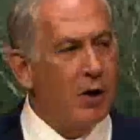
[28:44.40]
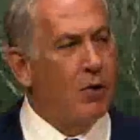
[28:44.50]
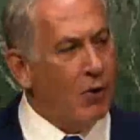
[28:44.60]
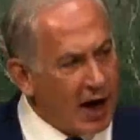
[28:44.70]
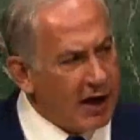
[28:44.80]
a
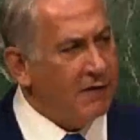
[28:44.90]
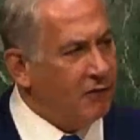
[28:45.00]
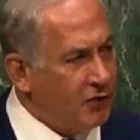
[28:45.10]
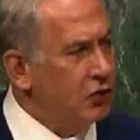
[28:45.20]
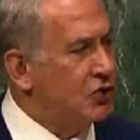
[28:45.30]
great
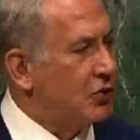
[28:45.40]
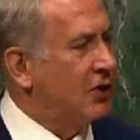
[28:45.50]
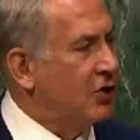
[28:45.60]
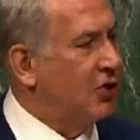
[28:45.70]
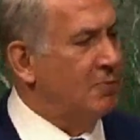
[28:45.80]
future
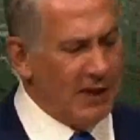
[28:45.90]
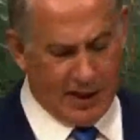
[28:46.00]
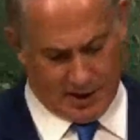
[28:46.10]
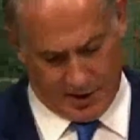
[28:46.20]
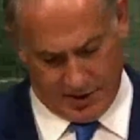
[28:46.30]
it could be.